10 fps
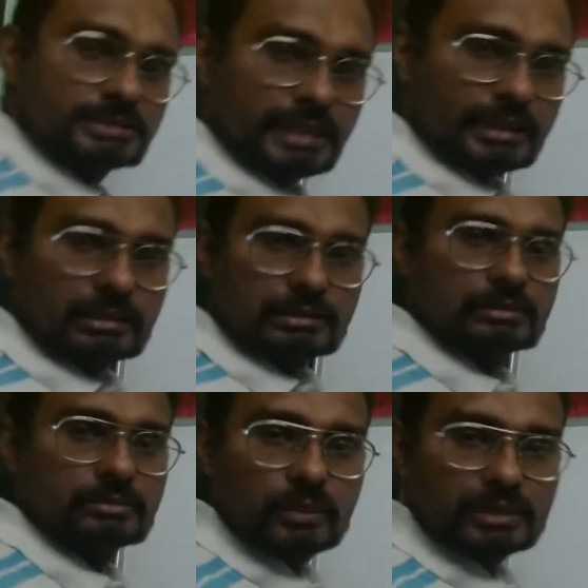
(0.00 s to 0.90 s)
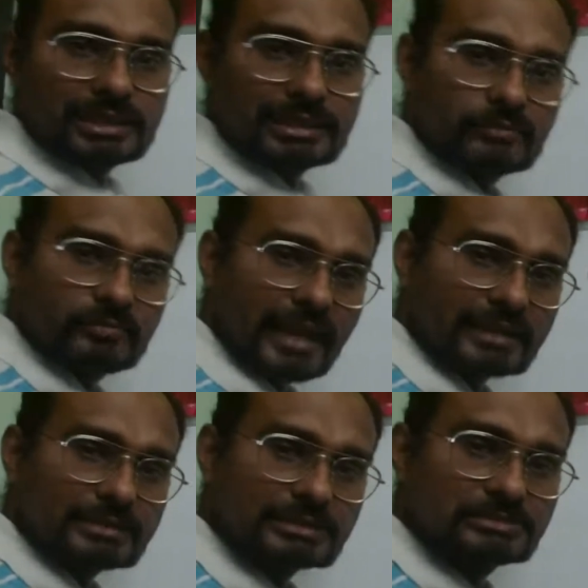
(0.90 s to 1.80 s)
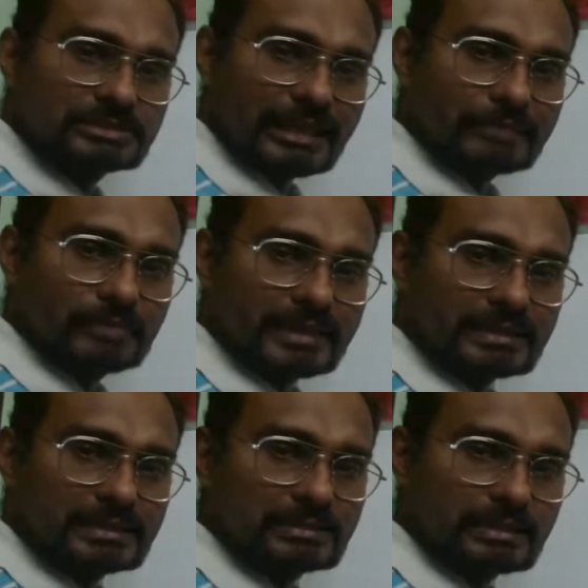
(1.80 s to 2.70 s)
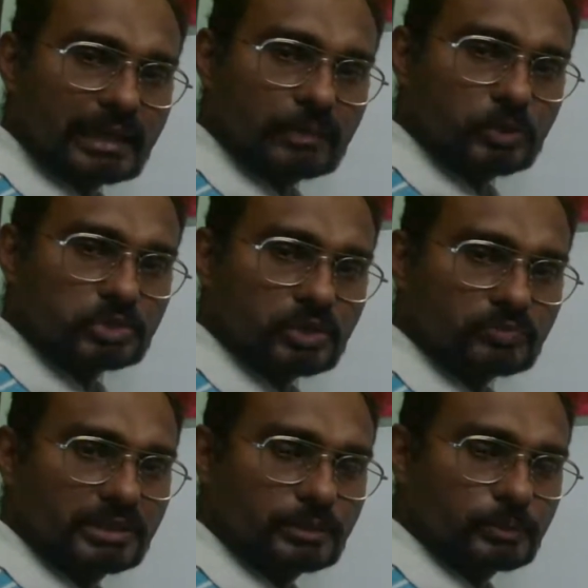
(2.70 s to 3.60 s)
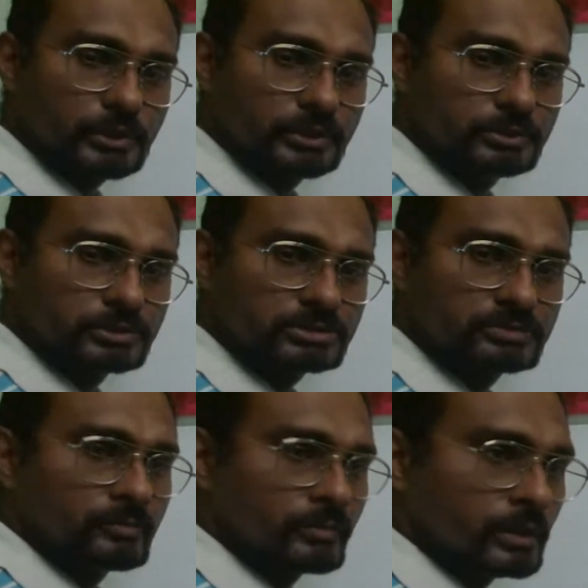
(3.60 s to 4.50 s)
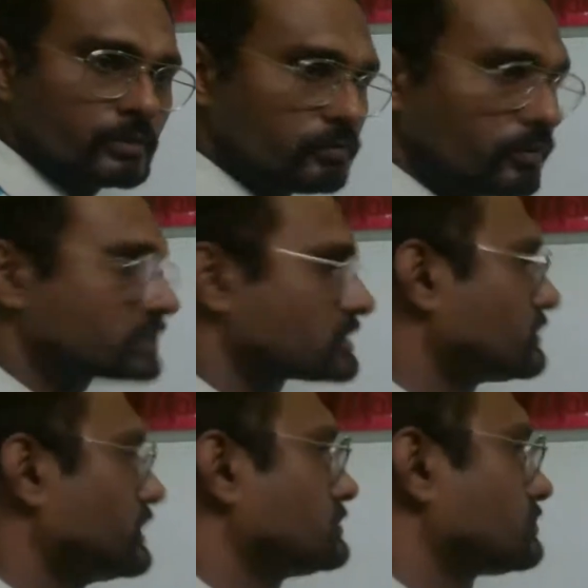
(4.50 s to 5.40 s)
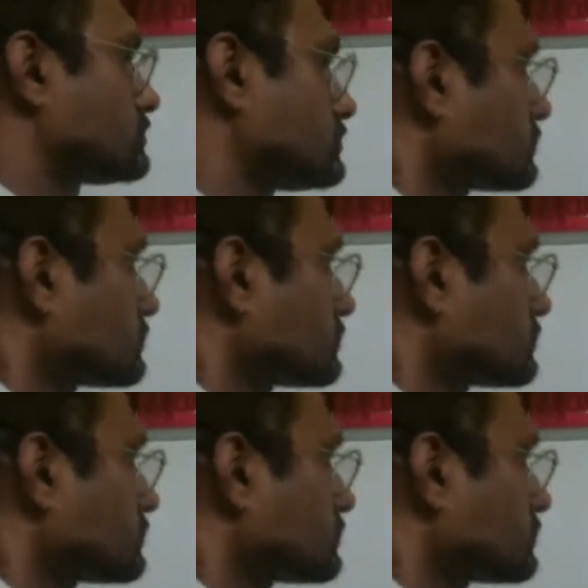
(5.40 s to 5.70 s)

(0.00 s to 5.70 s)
check what are the factors which affect the amount of heat produced. First one,